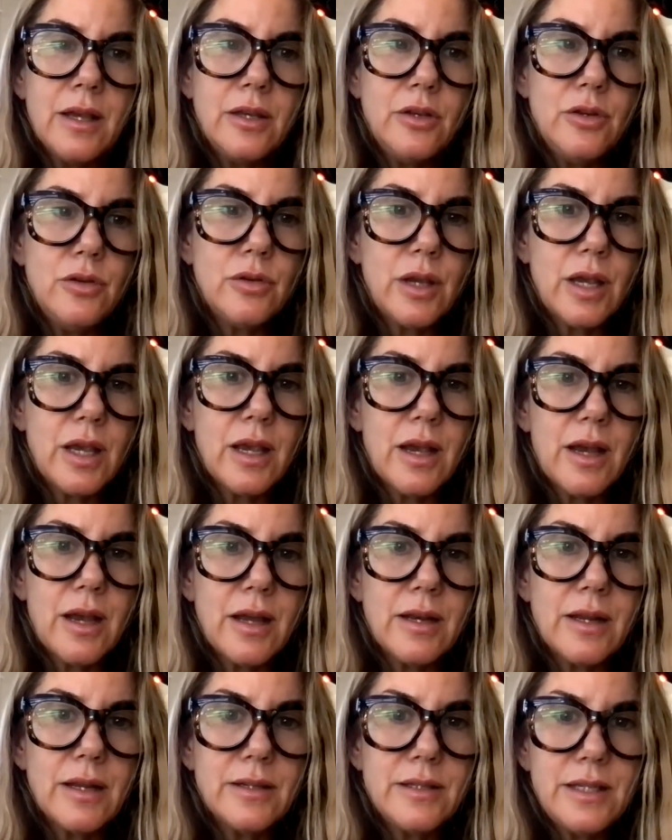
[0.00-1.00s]
you
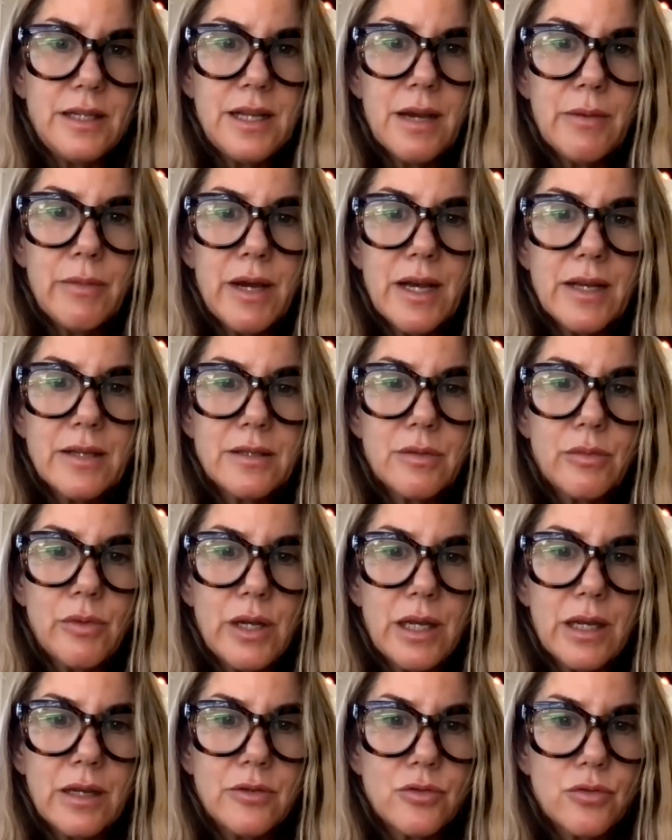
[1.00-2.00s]
can DM us.
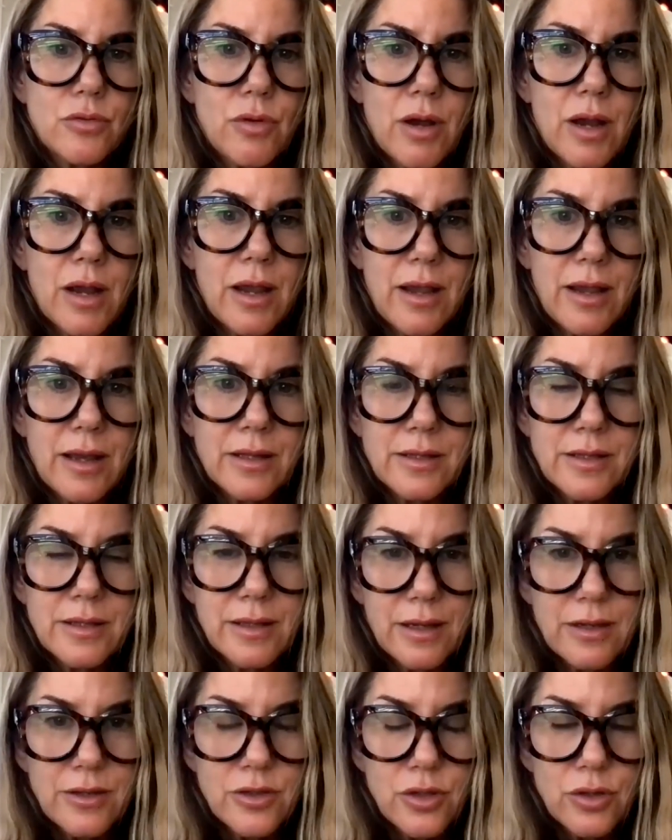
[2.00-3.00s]
We can try and
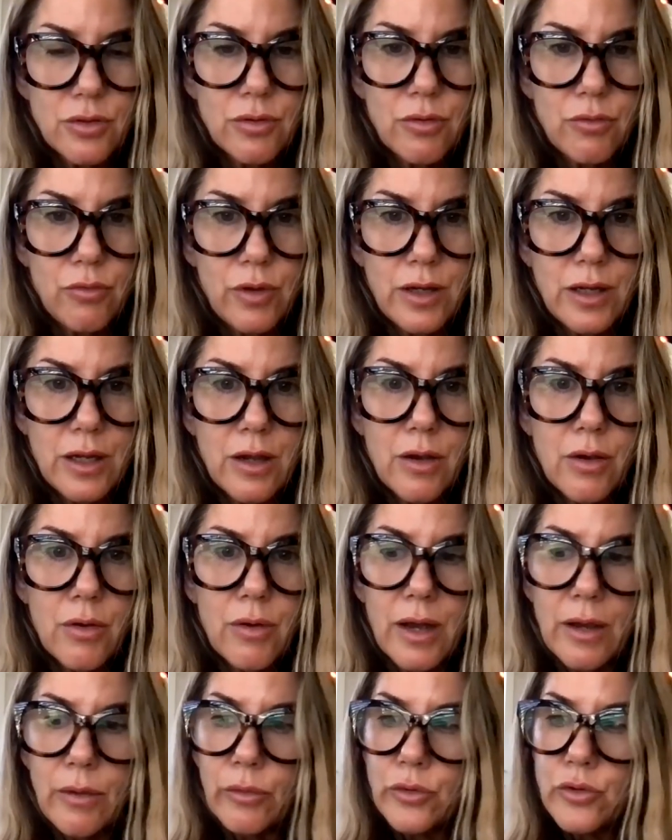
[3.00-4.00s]
send you the
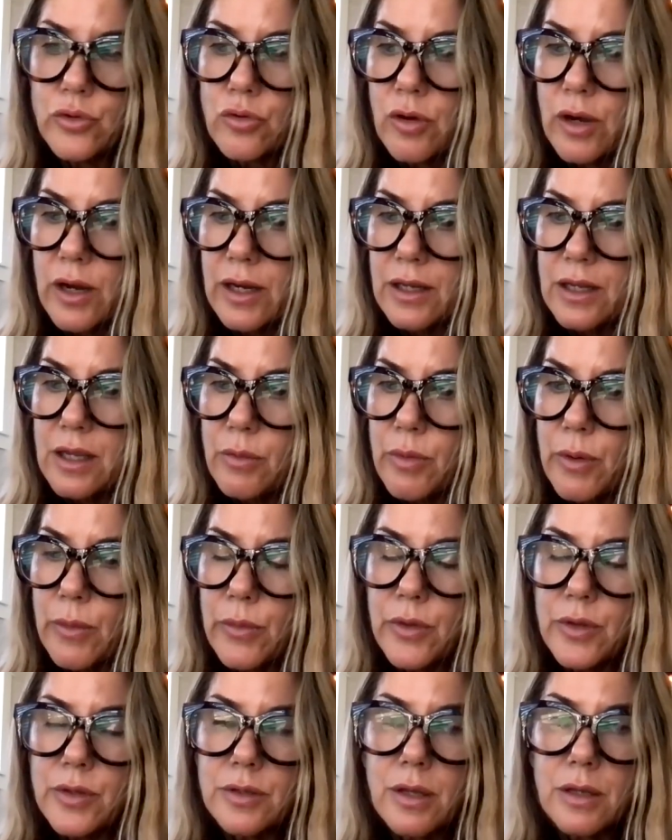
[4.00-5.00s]
video. I will try and keep up
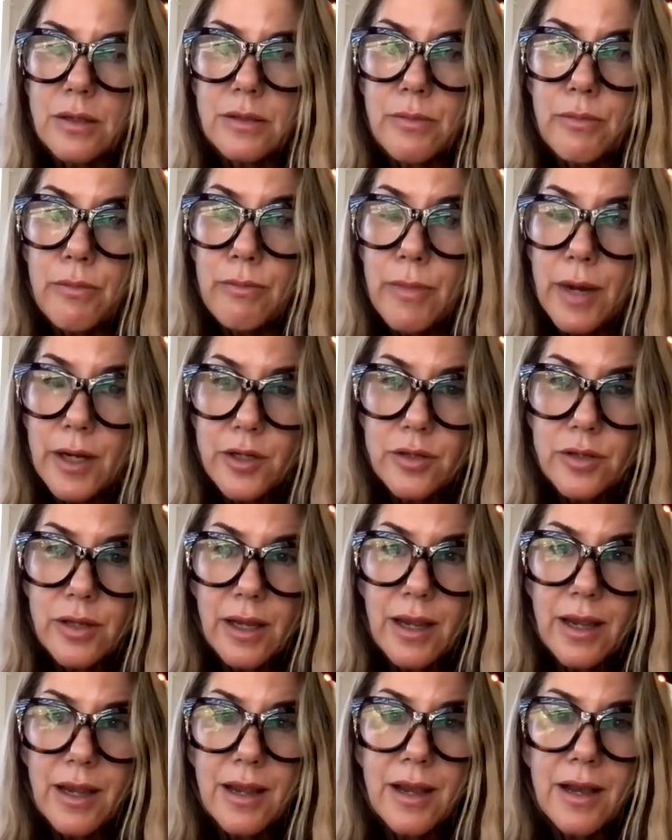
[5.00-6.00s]
with this as much as
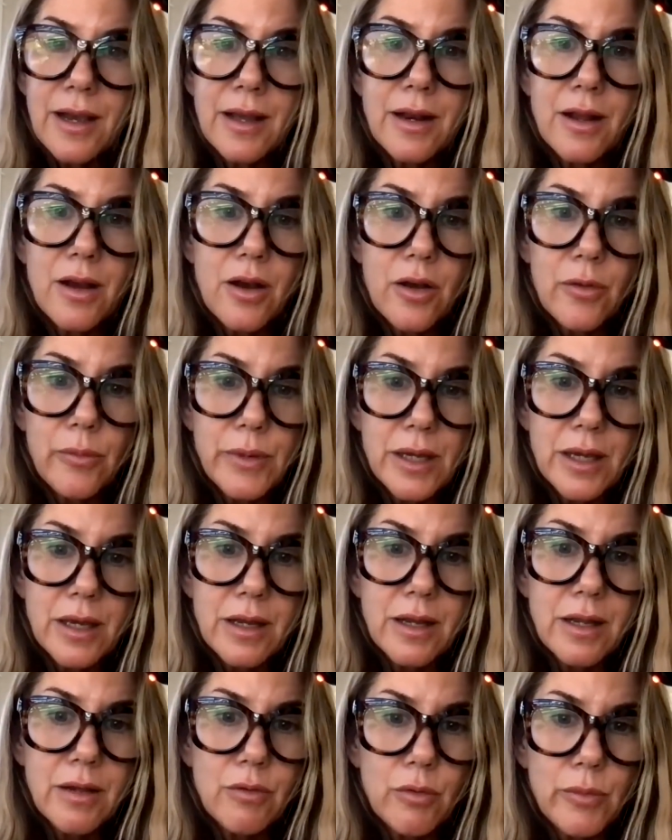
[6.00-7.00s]
I can,
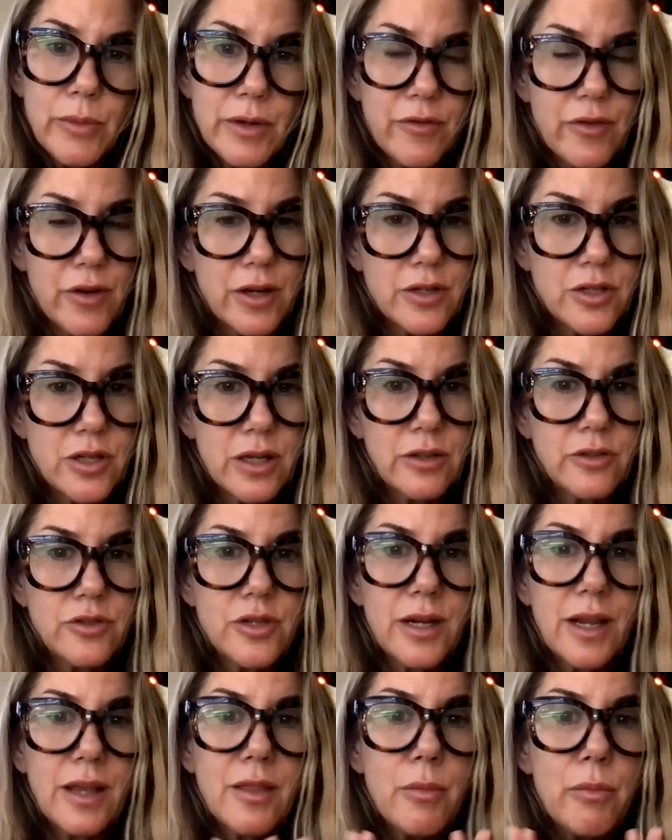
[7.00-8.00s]
albeit it will be very
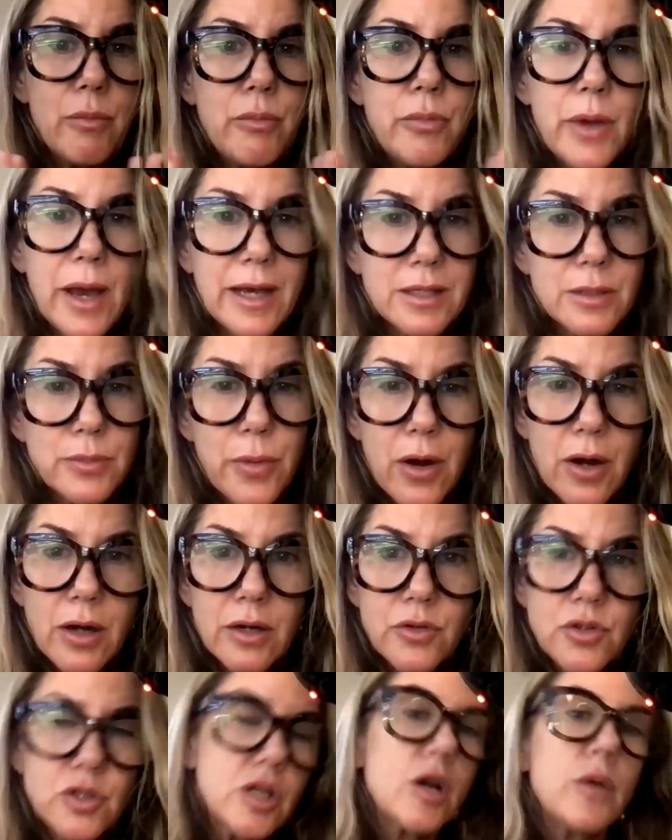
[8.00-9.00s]
challenging. And the best
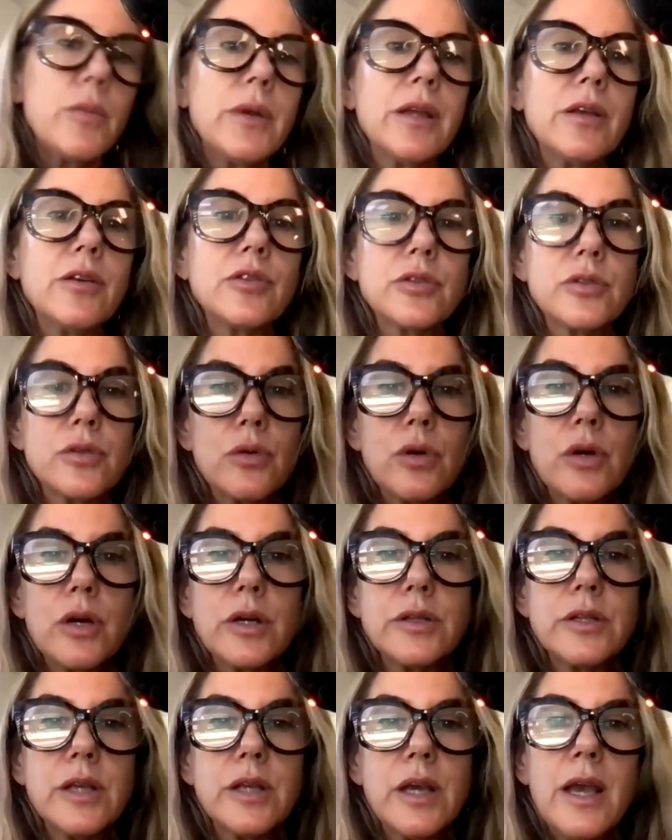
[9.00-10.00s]
part of Show Me Your
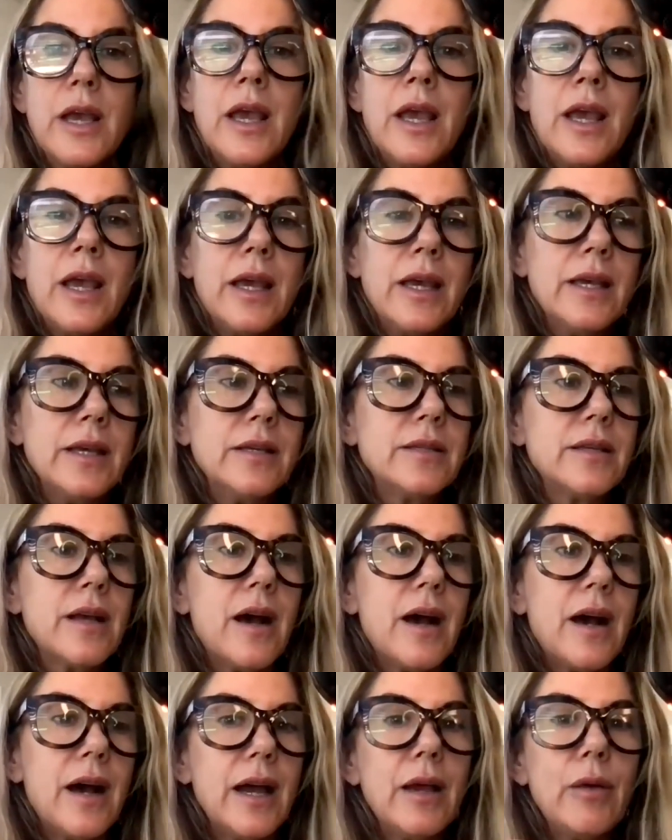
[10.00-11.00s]
Stores is
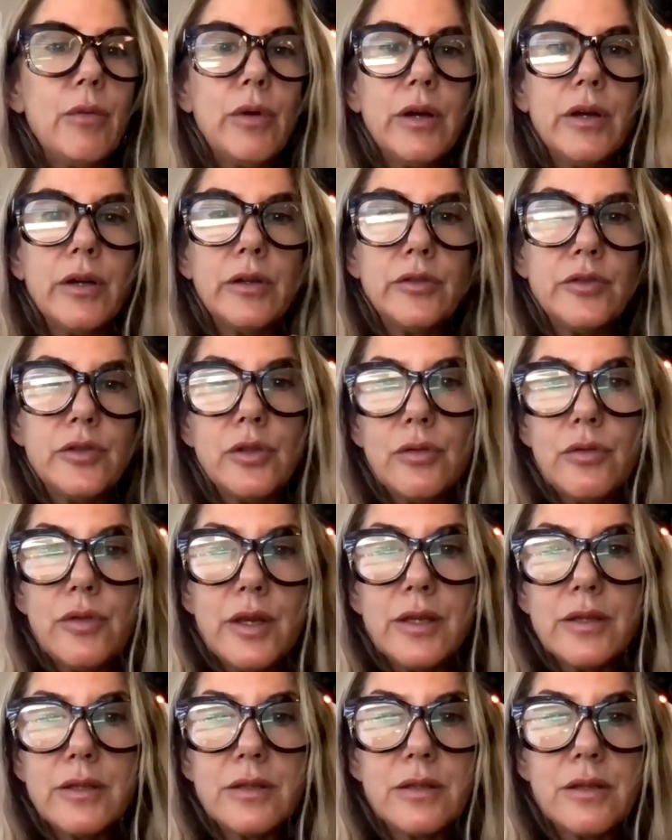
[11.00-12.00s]
I will do
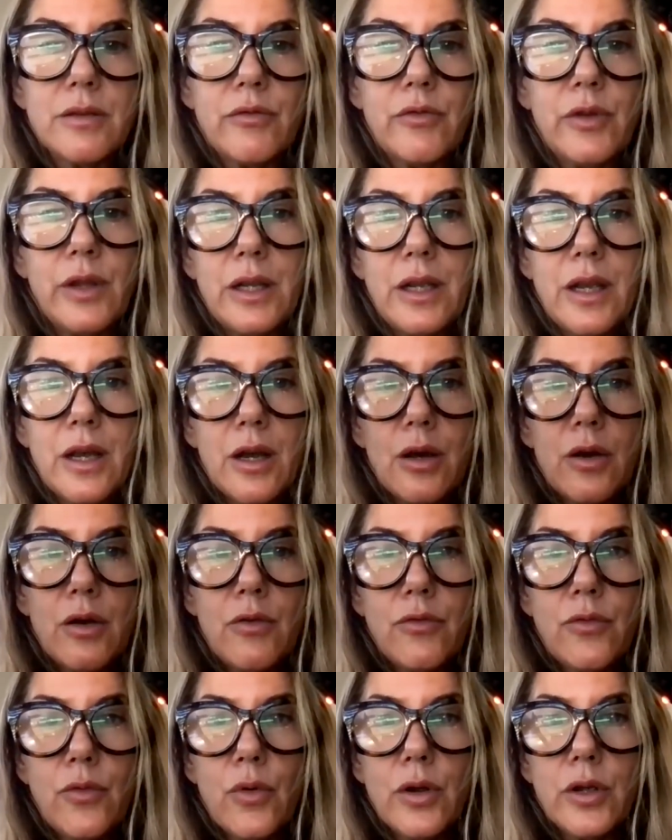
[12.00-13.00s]
this
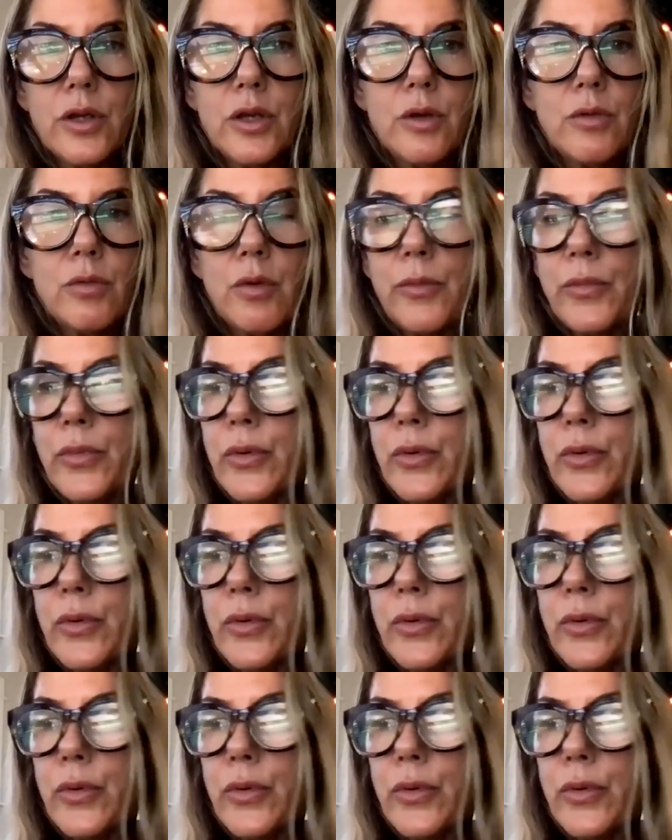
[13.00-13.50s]
video for you. We'll